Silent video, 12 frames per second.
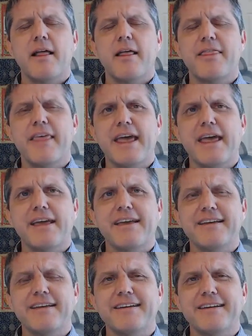
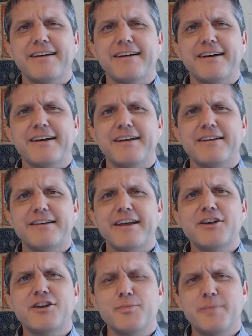They
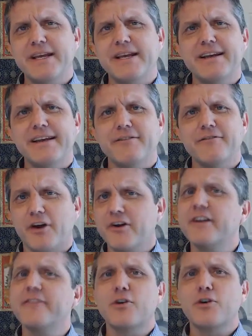tend to be very
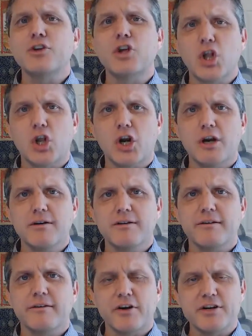difficult to learn,
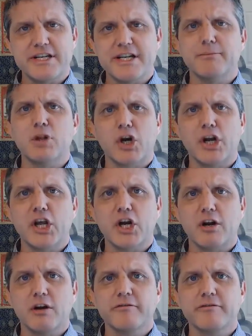a very steep learning
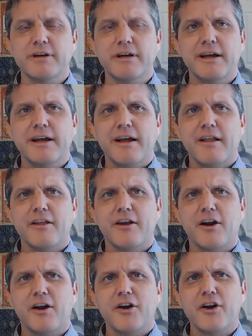curve.
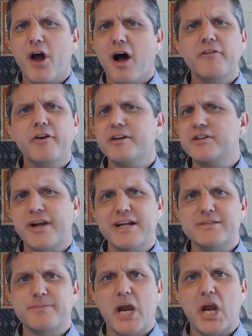They're not very
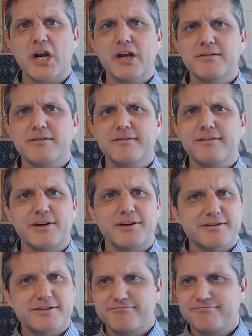transparent.
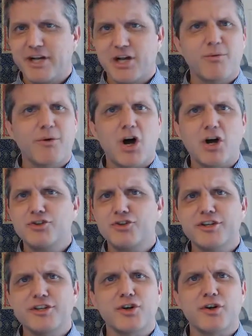There's
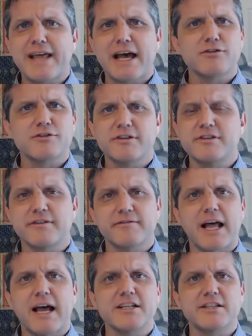hundreds or thousands of
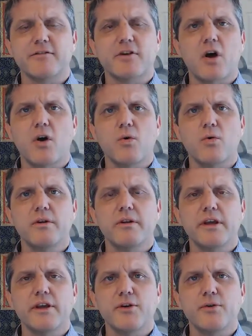lines of code
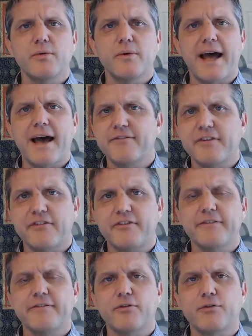that you have to
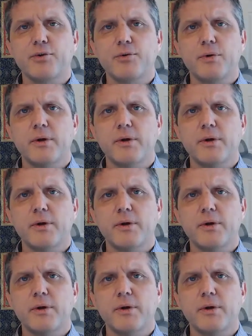sift through.